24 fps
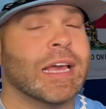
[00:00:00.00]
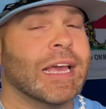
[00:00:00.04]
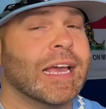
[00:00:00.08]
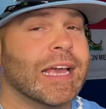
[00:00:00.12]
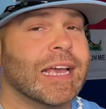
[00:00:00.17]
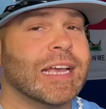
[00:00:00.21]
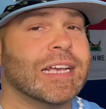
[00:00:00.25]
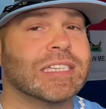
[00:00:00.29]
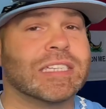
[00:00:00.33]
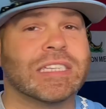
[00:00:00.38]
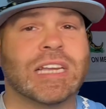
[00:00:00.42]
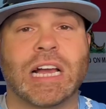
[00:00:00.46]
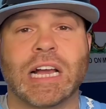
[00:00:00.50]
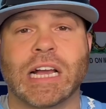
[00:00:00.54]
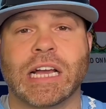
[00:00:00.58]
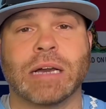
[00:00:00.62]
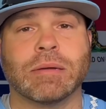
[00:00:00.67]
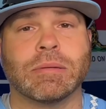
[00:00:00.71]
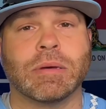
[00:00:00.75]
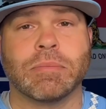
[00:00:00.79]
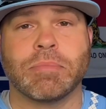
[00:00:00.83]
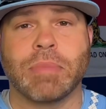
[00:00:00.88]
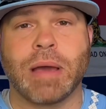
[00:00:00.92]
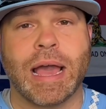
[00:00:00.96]
he's not
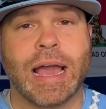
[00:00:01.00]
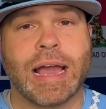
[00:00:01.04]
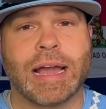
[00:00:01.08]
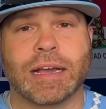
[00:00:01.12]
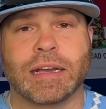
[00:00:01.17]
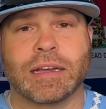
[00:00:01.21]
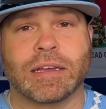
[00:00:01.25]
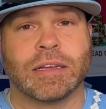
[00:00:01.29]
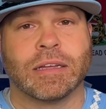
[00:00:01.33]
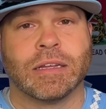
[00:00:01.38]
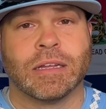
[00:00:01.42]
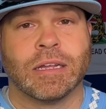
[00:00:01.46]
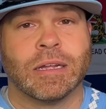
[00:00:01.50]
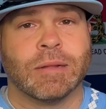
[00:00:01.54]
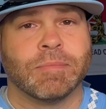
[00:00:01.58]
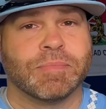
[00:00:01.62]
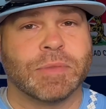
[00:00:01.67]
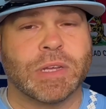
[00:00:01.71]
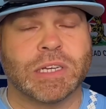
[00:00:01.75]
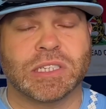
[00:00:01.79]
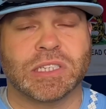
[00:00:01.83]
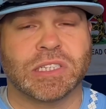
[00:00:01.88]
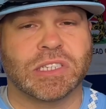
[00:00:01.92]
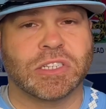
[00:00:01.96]
coming back
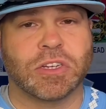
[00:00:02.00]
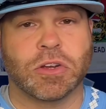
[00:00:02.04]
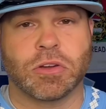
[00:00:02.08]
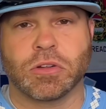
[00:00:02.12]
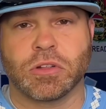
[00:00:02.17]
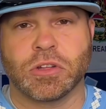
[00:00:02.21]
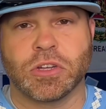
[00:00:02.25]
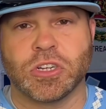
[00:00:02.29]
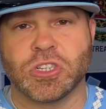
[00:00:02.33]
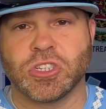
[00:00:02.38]
necessarily